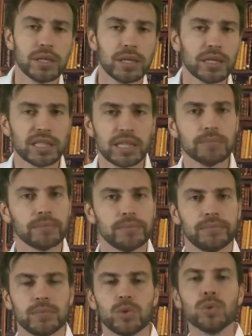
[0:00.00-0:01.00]
So,
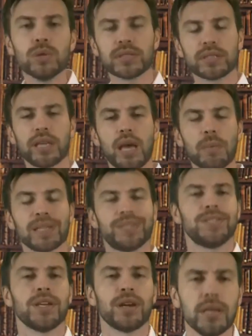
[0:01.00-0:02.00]
what's up with the
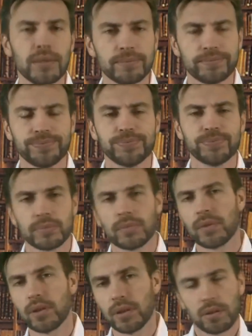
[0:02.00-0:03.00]
masters from
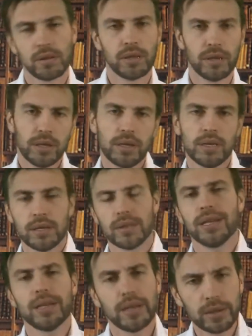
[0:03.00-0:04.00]
Tula?
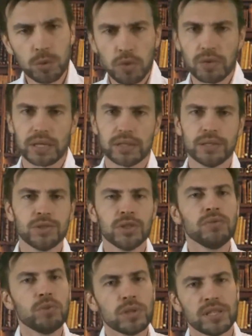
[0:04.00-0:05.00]
Not good.
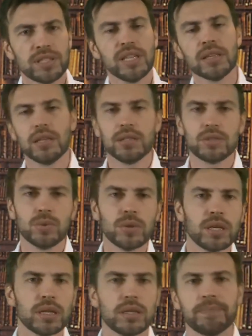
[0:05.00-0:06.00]
They didn't do
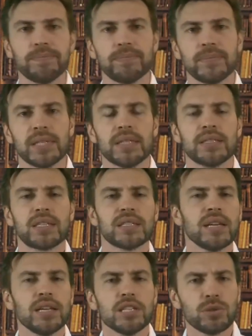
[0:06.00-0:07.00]
anything.
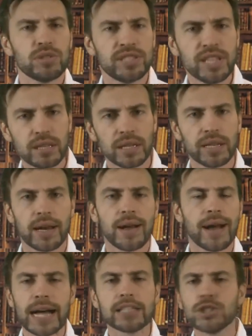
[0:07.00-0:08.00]
Bitches. They
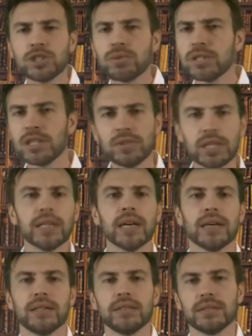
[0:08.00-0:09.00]
told that they did
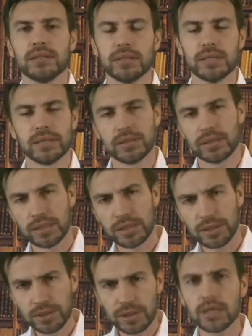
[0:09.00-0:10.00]
it, but I don't
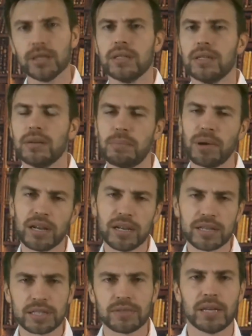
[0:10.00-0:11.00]
see anything.
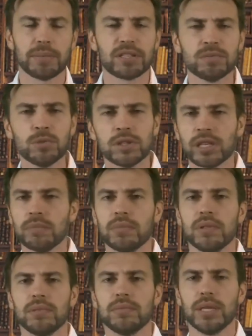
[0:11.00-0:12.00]
Bring it and show
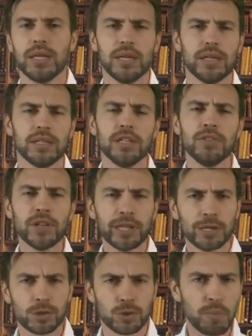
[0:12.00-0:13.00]
me. We'll
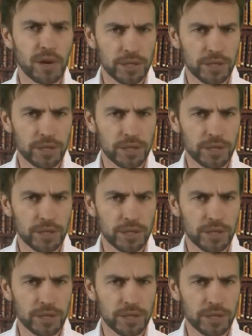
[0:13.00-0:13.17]
see.